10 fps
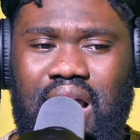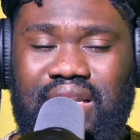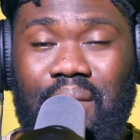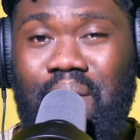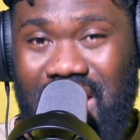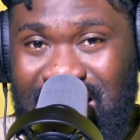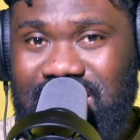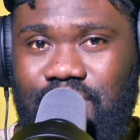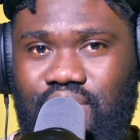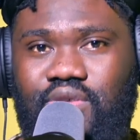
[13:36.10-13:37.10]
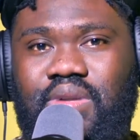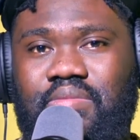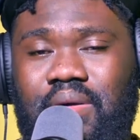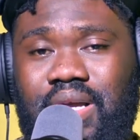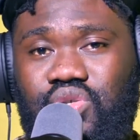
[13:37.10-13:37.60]
the major
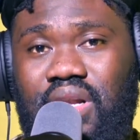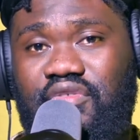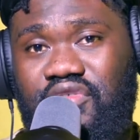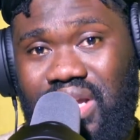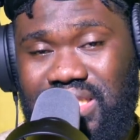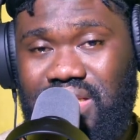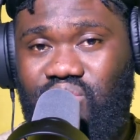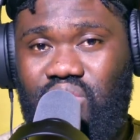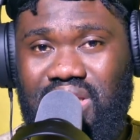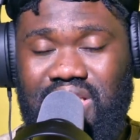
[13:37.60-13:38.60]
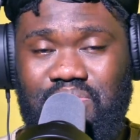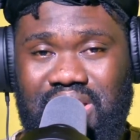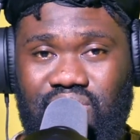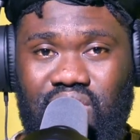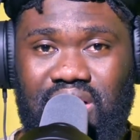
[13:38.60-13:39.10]
problem I'm actually facing with this
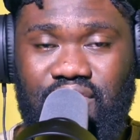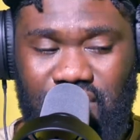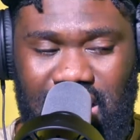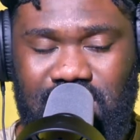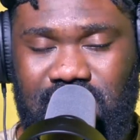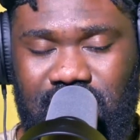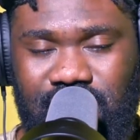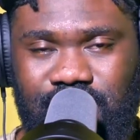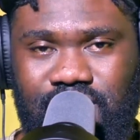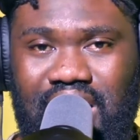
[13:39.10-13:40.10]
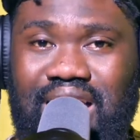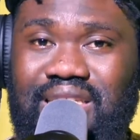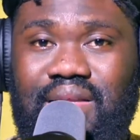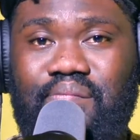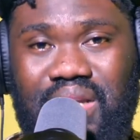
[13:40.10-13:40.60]
particular device. That
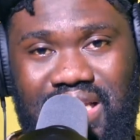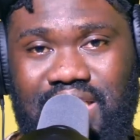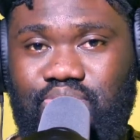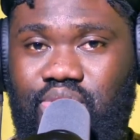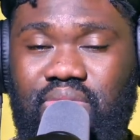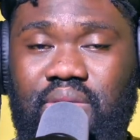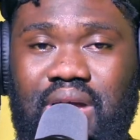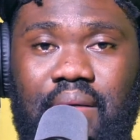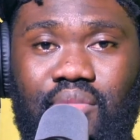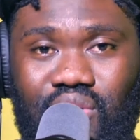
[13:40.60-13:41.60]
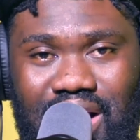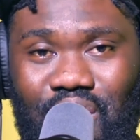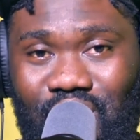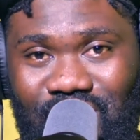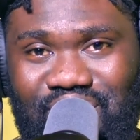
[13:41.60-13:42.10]
is the biggest problem among
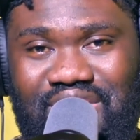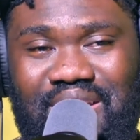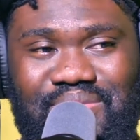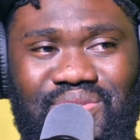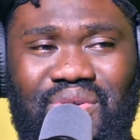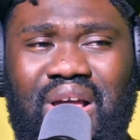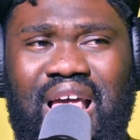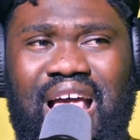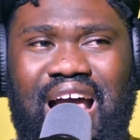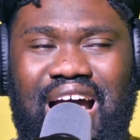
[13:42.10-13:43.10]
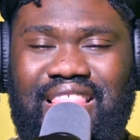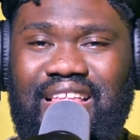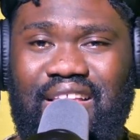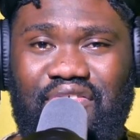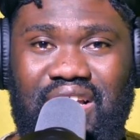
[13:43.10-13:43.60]
all of them. So I
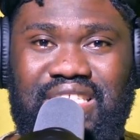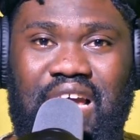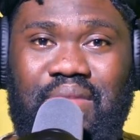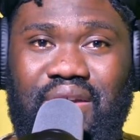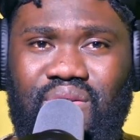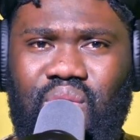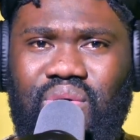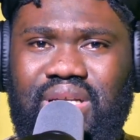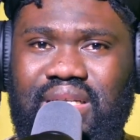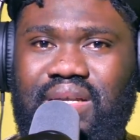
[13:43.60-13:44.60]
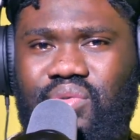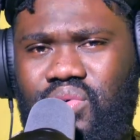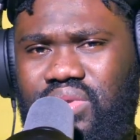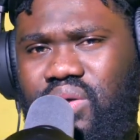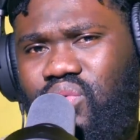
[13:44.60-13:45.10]
think the first time I recorded,
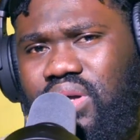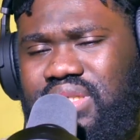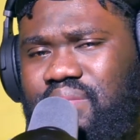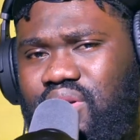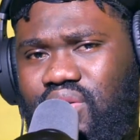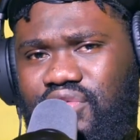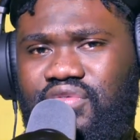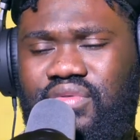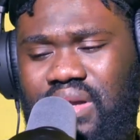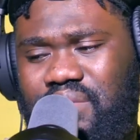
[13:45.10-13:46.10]
there was a bit of,